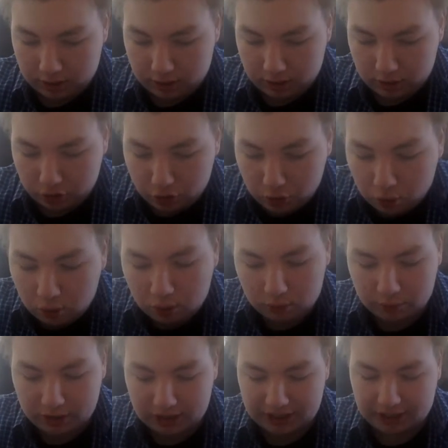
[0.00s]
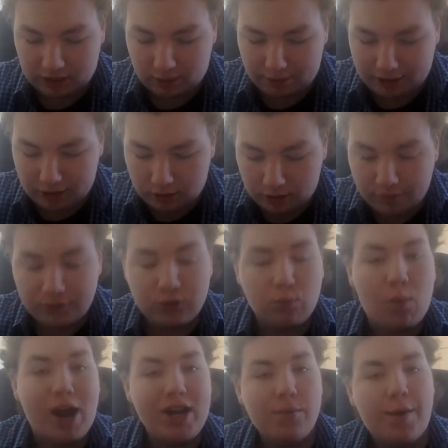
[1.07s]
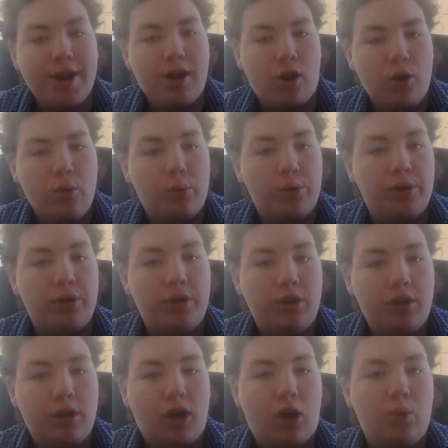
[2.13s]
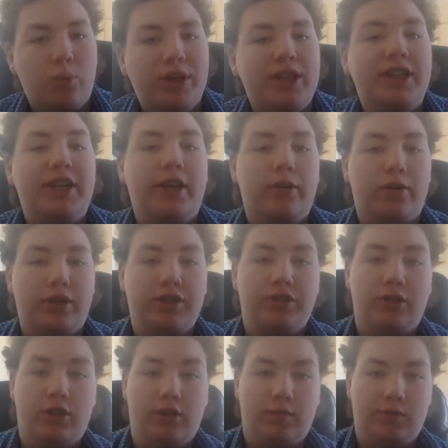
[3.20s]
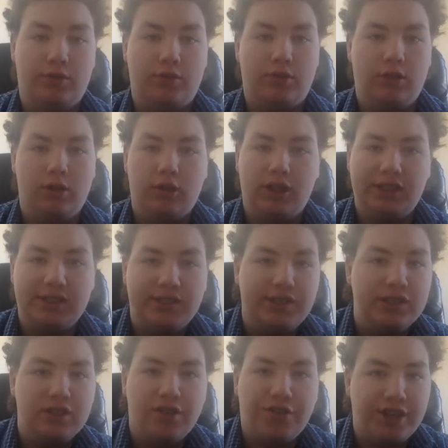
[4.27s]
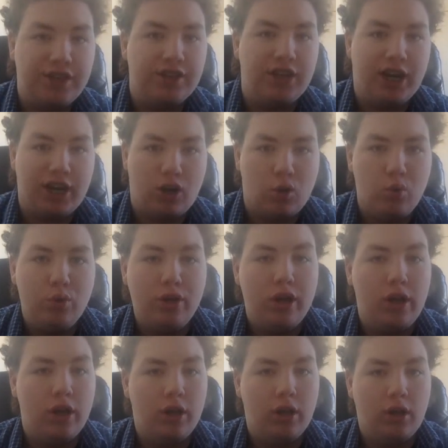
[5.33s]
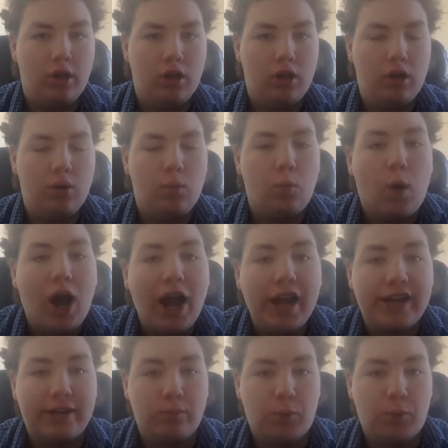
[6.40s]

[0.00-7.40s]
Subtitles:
you're really get on my nerves. Why do I own a really get on his nerves? Is this a thing that I own? Why?